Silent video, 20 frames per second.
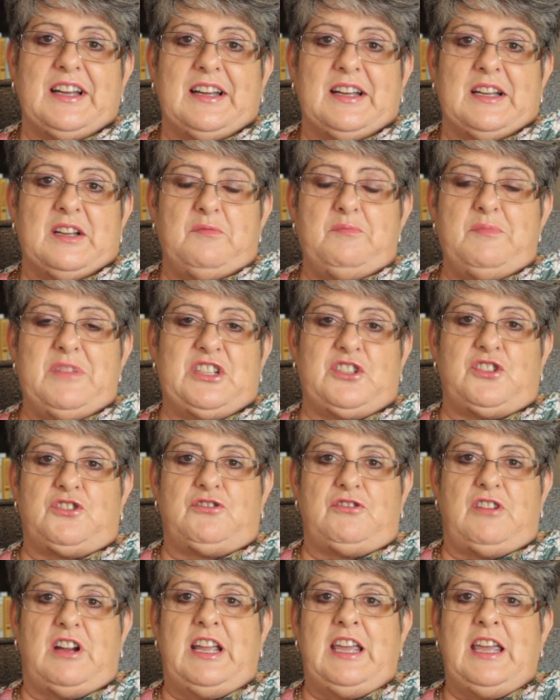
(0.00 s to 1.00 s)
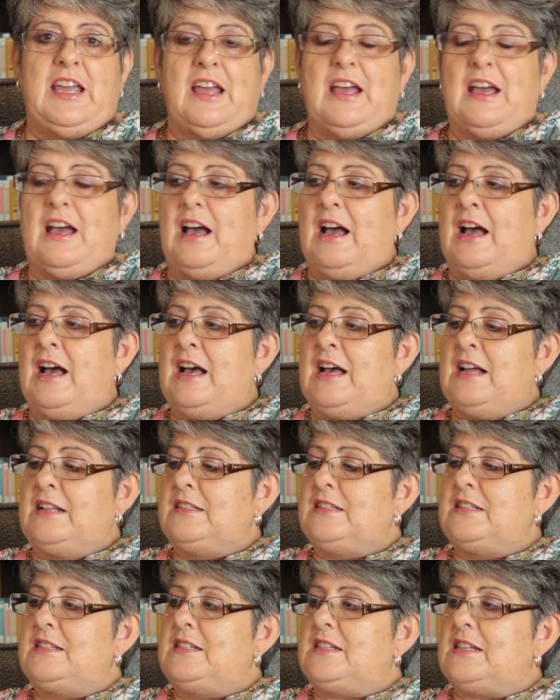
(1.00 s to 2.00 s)
mystery.
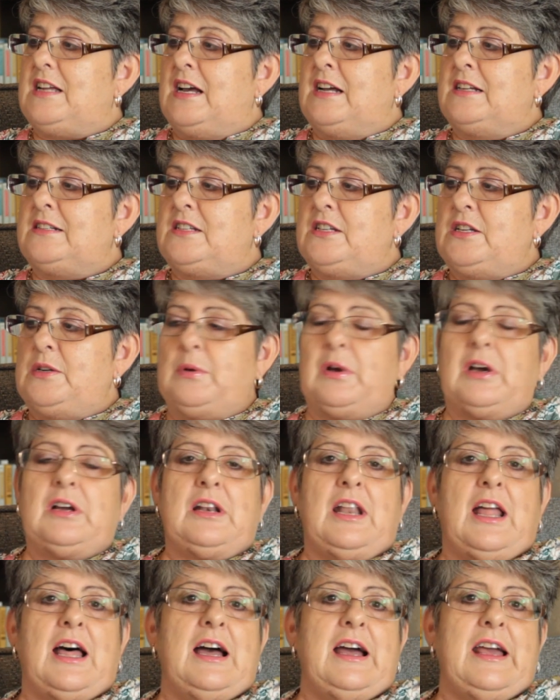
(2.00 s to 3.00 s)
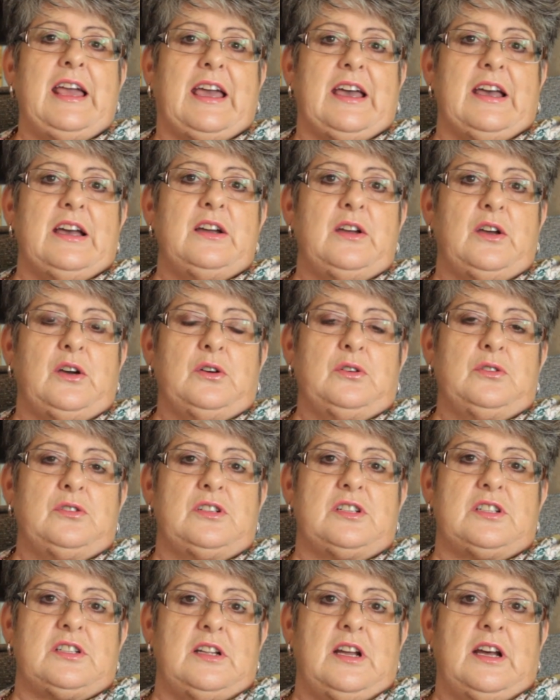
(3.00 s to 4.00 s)
And I do like a
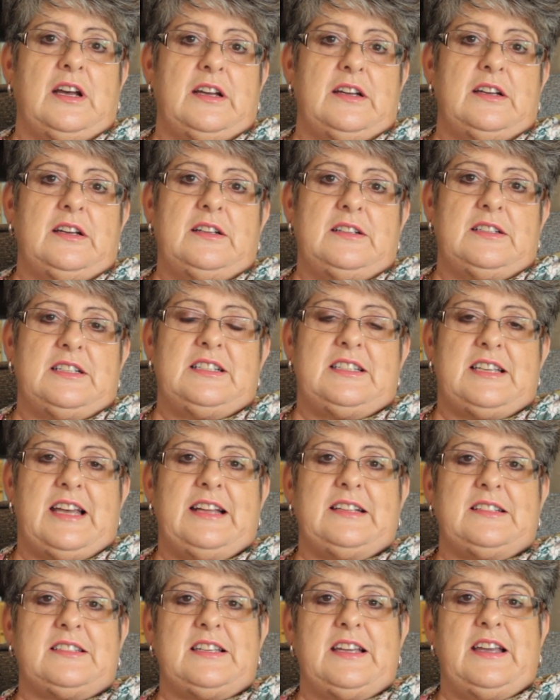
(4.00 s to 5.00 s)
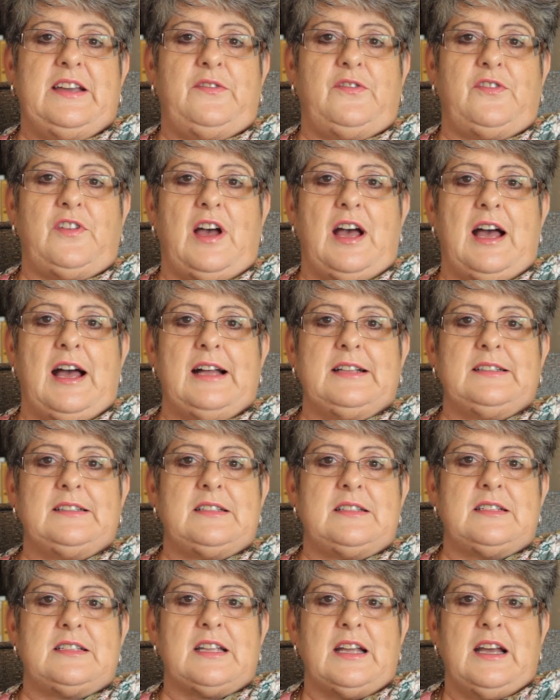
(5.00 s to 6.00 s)
good detective.
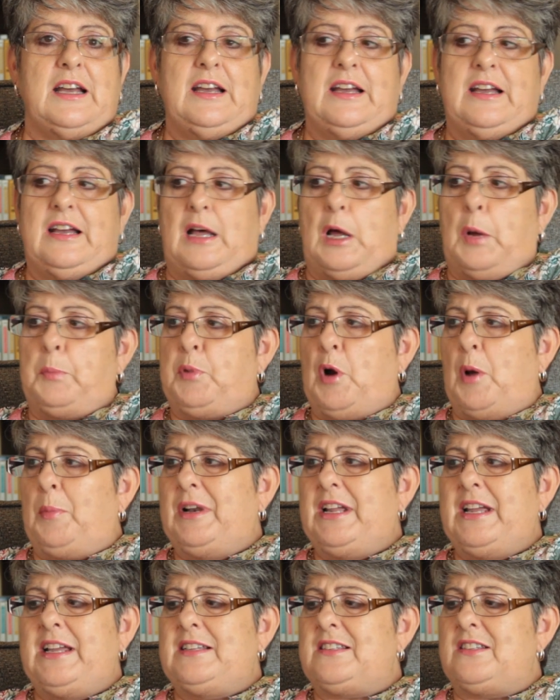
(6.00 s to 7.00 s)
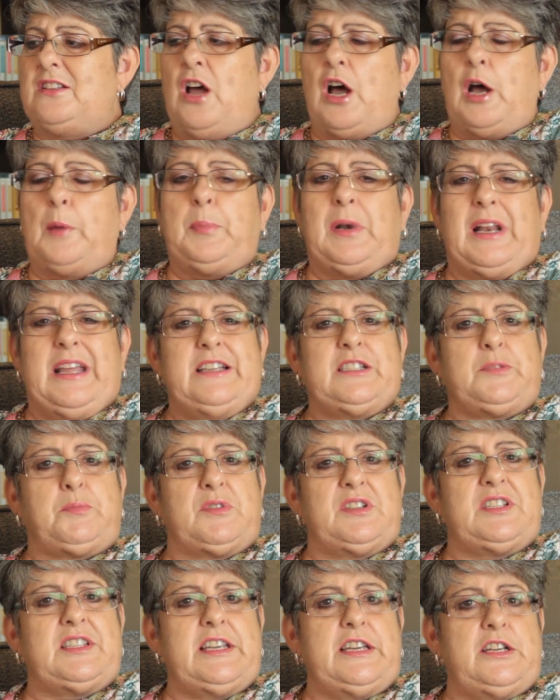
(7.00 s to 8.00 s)
And probably it's not a police
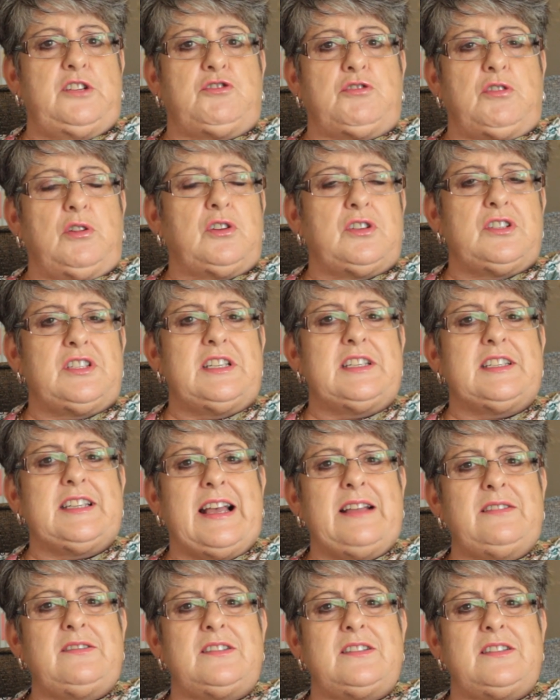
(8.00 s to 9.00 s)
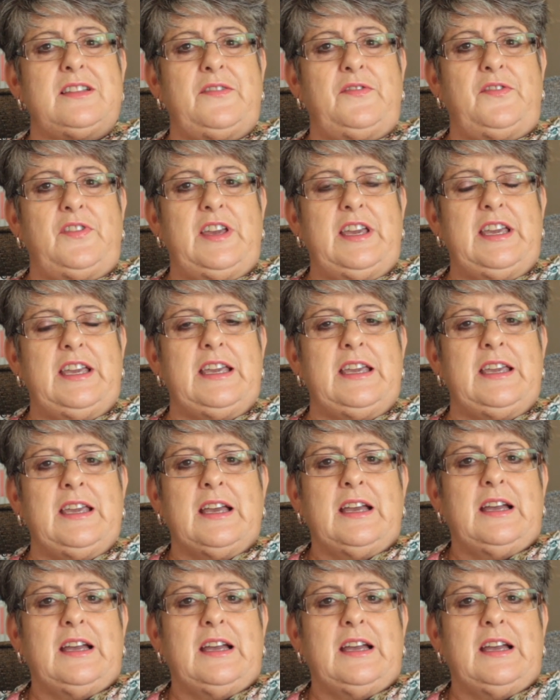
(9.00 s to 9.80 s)
procedural, because it sounds as if he